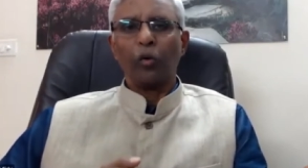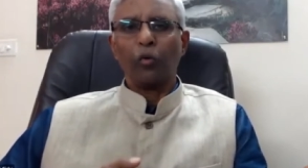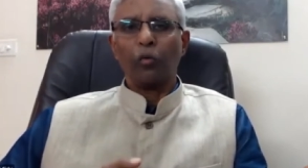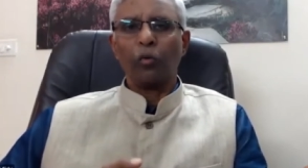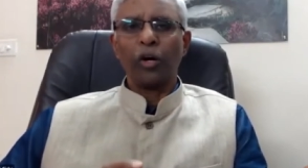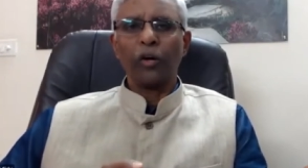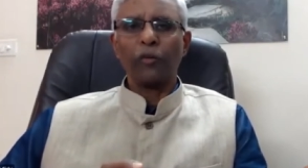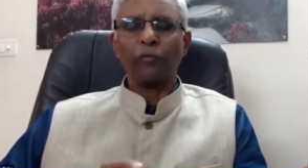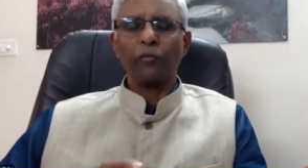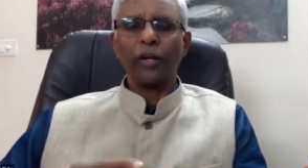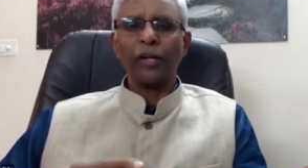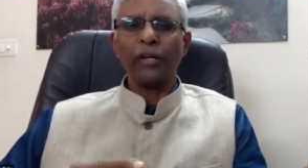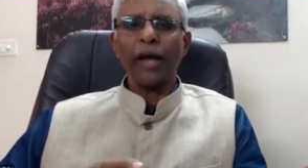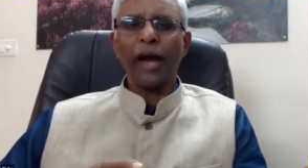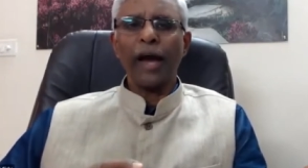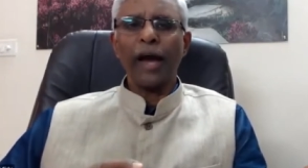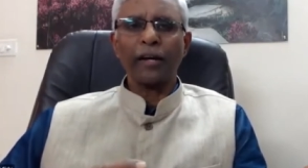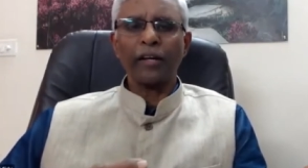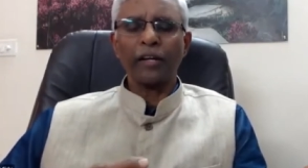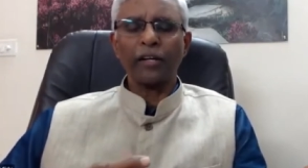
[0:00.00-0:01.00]
were very
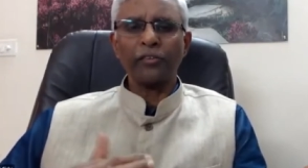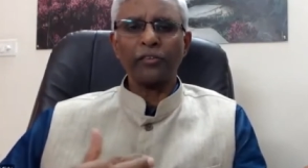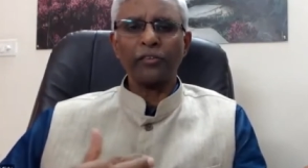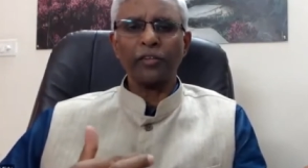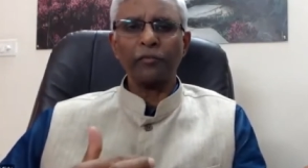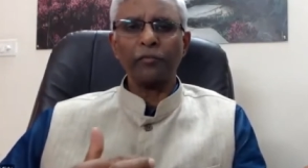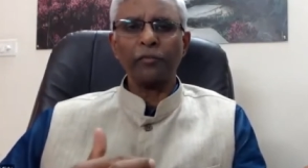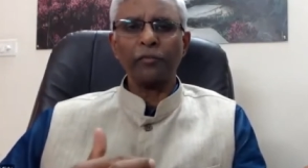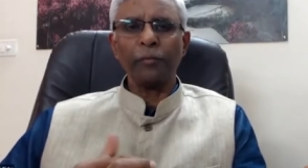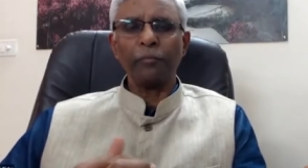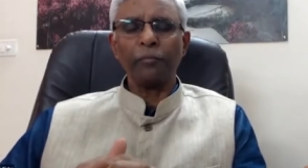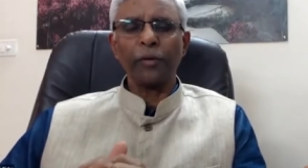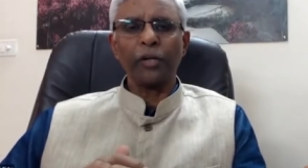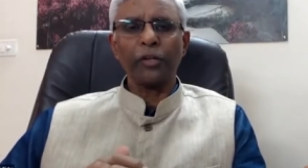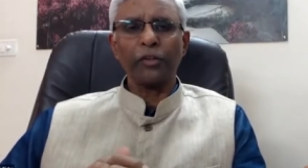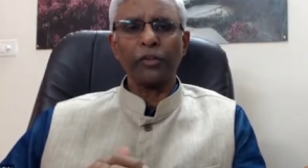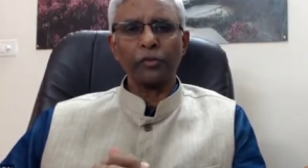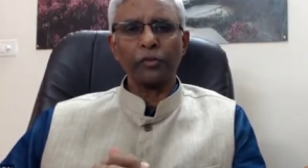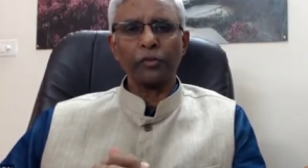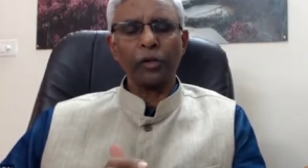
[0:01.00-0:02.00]
aggressively
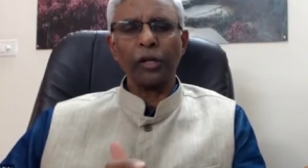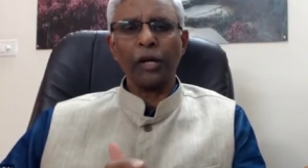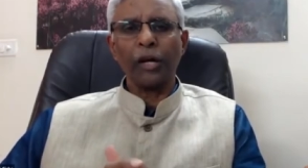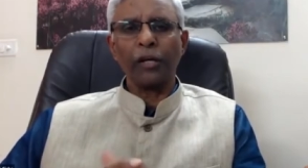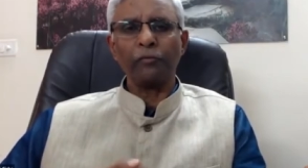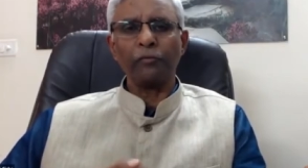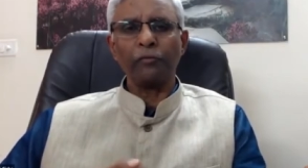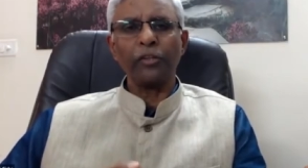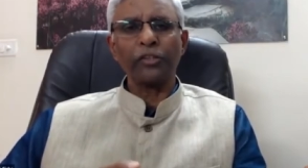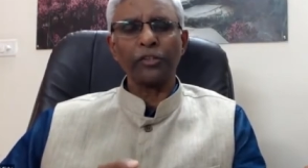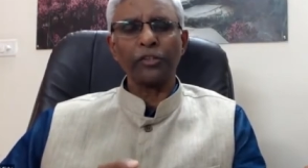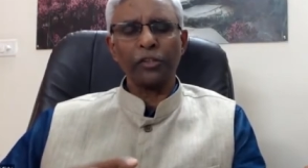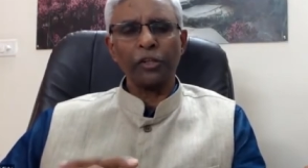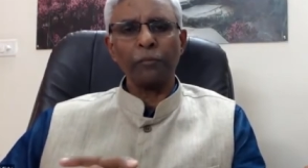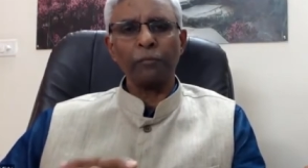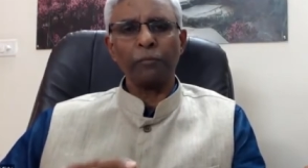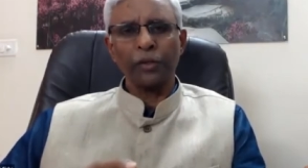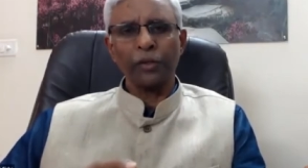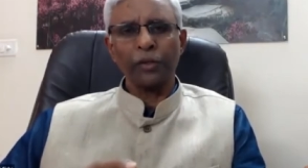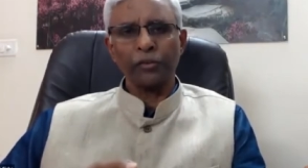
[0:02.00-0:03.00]
pursuing and we
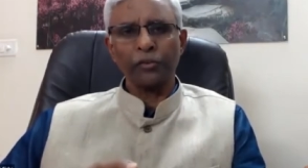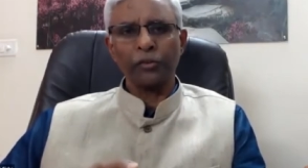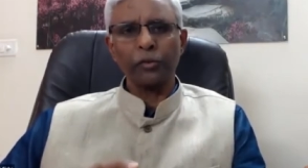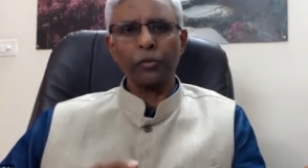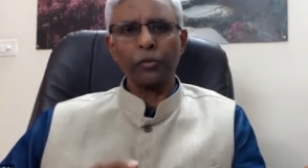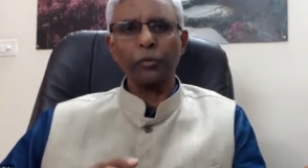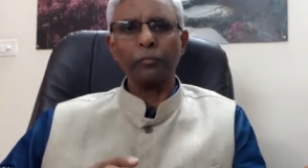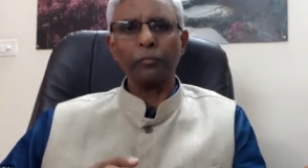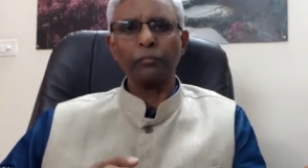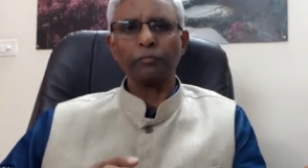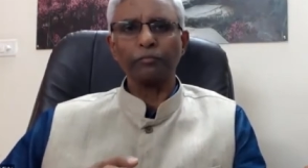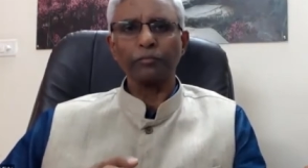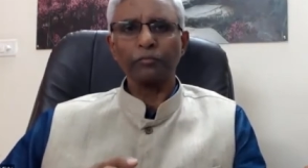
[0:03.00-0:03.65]
still pursue.